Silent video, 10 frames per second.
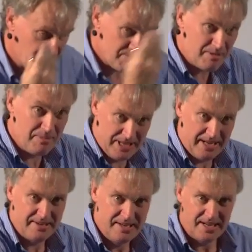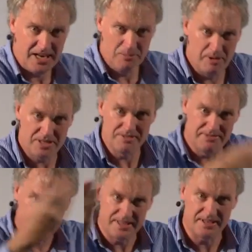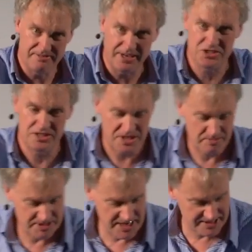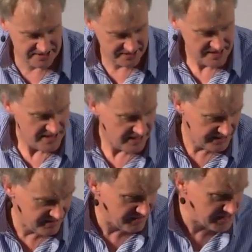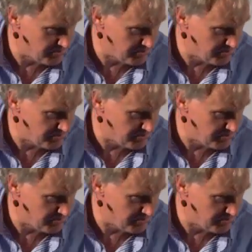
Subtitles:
you remember that cowpox and fight the infection, and you're protected. And they're very